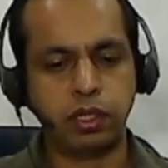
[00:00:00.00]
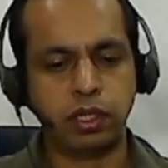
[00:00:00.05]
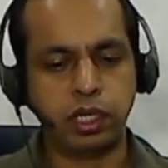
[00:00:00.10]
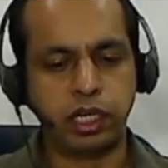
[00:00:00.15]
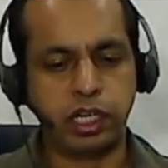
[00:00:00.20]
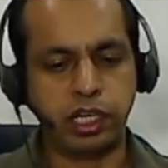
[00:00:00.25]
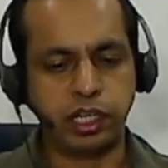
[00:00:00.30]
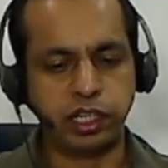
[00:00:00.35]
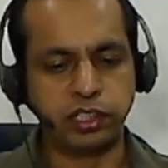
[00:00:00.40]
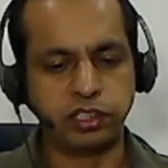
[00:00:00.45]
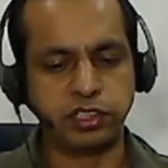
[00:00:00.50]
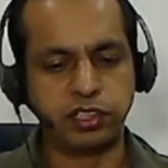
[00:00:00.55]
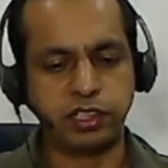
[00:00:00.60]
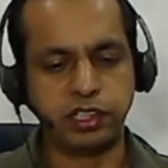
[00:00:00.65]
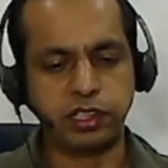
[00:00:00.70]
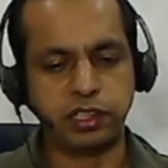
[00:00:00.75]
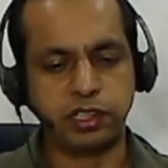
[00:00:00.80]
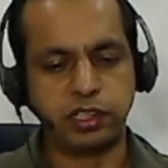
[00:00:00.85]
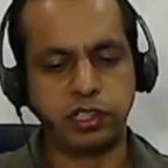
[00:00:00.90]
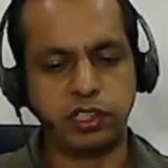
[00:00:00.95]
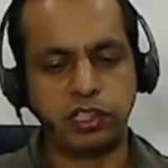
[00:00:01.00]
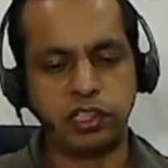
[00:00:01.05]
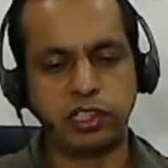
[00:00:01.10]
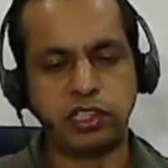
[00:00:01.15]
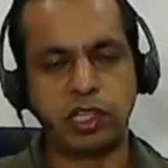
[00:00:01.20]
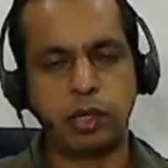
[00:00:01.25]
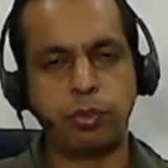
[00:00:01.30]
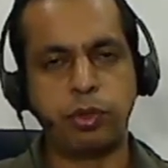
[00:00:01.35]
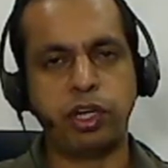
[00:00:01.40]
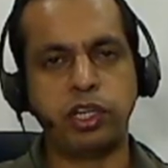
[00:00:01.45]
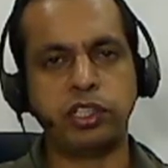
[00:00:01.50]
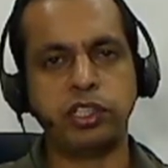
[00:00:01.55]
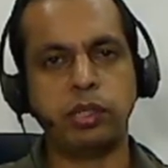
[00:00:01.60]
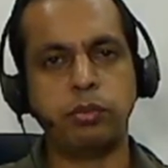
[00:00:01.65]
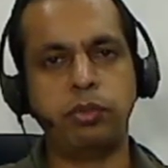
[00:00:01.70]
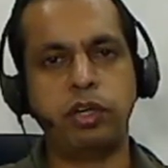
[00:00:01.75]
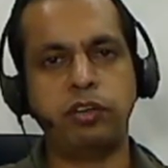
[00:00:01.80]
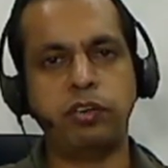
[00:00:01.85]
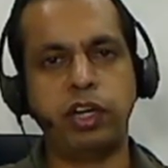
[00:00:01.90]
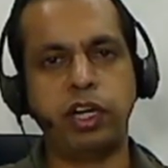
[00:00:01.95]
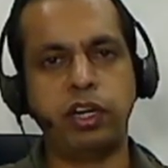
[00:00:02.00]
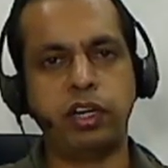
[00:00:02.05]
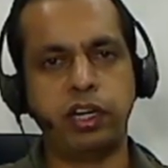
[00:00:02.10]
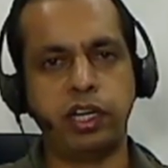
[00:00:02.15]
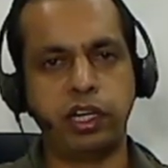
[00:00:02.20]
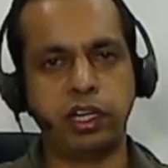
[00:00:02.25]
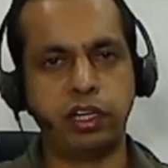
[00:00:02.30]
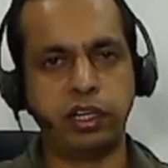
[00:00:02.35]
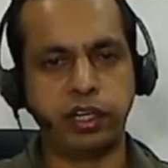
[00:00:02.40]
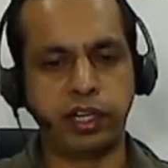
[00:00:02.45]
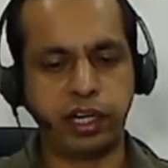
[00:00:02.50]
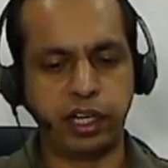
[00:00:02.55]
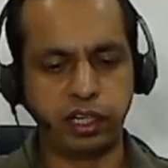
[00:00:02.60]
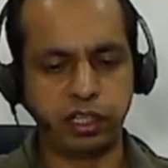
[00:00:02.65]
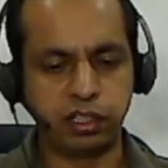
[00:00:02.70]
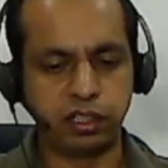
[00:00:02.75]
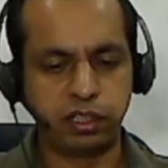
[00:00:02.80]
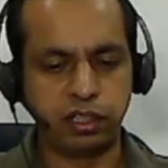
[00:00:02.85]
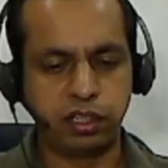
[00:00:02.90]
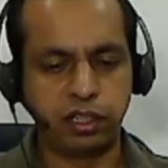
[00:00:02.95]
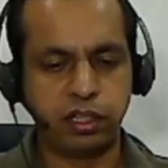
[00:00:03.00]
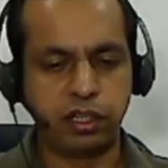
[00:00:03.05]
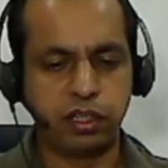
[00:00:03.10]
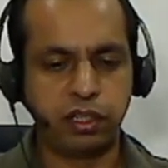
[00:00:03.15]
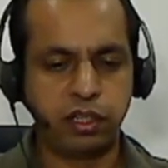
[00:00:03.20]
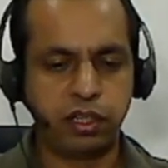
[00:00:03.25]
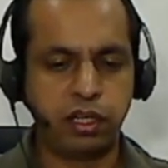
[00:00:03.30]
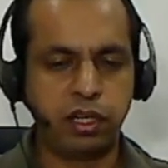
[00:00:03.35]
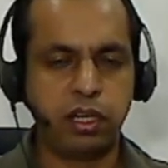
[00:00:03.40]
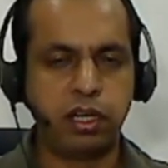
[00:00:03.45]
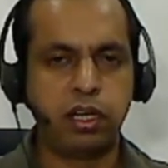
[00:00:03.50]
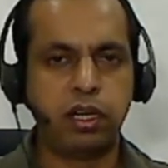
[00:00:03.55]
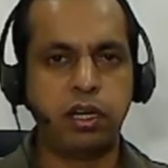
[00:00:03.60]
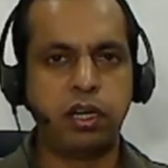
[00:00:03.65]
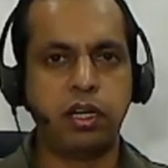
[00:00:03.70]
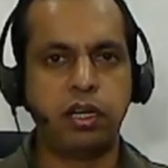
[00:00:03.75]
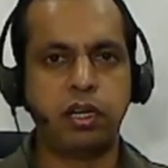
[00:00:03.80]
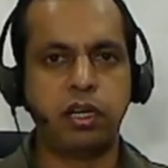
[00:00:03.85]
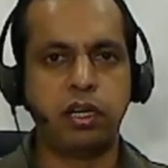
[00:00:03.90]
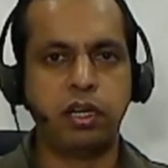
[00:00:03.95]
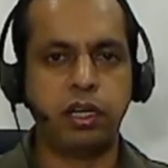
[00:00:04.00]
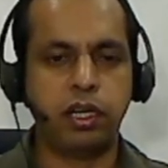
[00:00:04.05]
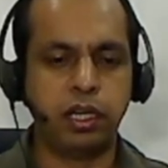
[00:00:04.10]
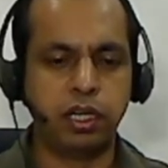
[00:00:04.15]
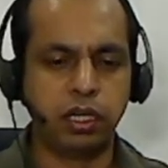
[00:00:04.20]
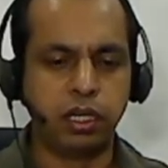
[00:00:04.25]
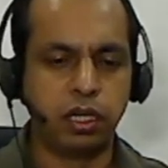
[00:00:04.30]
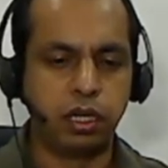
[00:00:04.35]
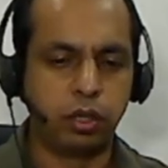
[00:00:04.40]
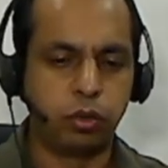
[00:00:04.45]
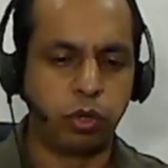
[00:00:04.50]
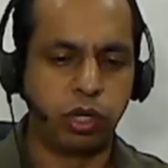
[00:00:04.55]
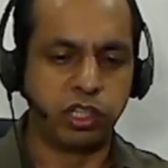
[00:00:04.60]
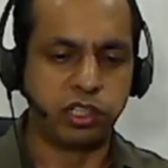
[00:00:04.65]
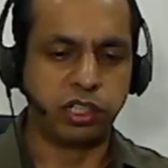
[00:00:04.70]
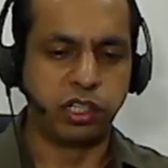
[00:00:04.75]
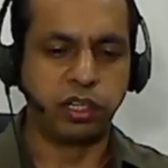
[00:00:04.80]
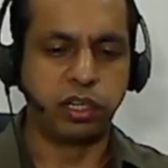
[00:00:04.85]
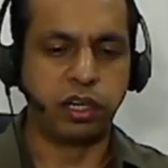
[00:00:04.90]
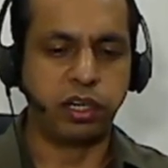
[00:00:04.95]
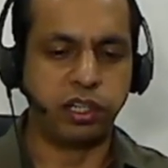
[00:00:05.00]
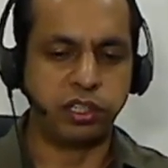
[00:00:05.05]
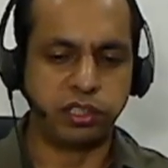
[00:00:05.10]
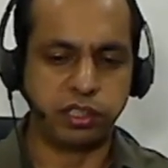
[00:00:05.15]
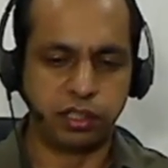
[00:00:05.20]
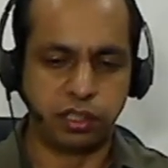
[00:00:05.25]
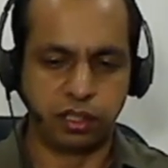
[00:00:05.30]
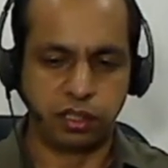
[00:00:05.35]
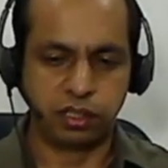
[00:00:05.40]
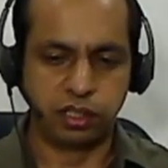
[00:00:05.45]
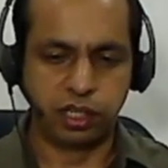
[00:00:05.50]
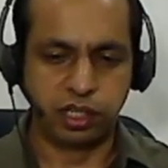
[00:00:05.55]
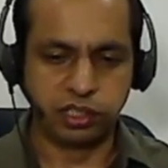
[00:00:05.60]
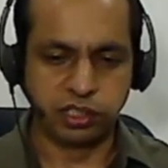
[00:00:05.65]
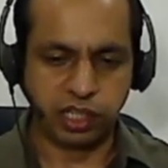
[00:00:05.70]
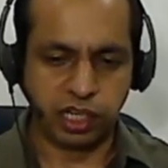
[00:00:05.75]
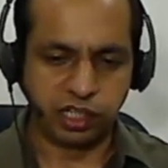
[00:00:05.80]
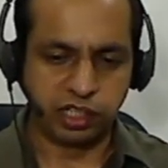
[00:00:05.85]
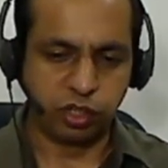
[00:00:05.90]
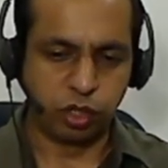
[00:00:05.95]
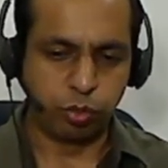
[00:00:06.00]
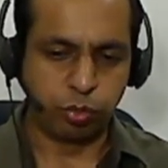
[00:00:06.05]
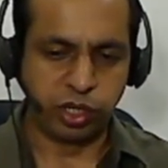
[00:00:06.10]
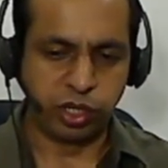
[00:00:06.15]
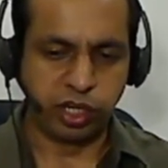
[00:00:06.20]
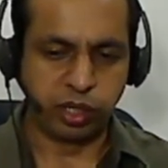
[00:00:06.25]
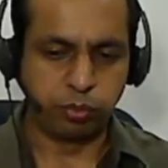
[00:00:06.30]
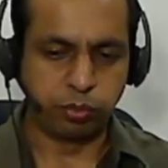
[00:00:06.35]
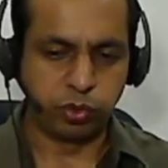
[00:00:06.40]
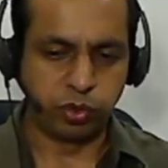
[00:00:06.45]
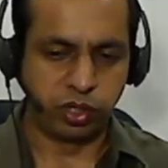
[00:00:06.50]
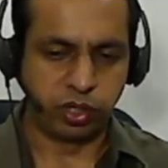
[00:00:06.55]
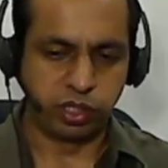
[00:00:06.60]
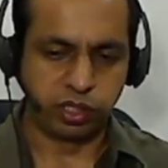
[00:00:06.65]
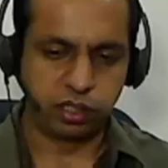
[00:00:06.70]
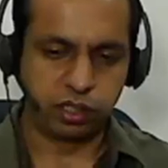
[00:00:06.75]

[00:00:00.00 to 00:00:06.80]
It is the separation between drain and gate in quiescent condition, that is at the operating point.